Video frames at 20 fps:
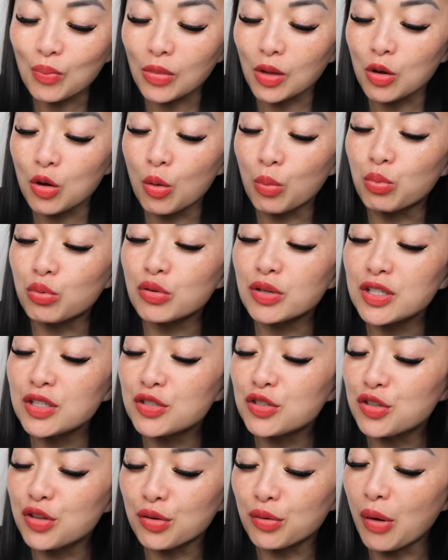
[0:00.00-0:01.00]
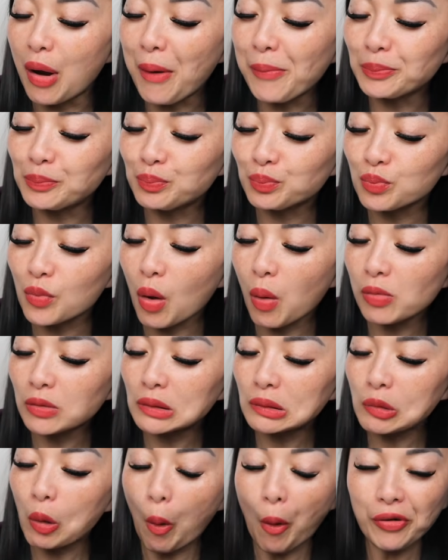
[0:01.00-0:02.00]
You'll breeze through it.
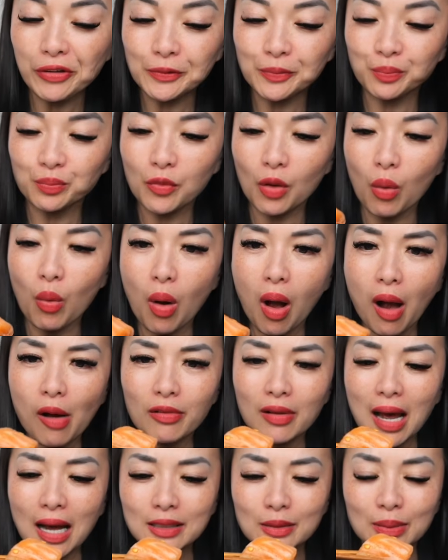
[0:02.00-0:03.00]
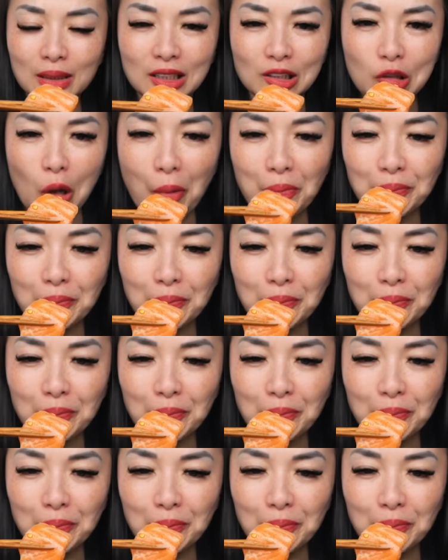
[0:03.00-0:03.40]
Wow, last piece.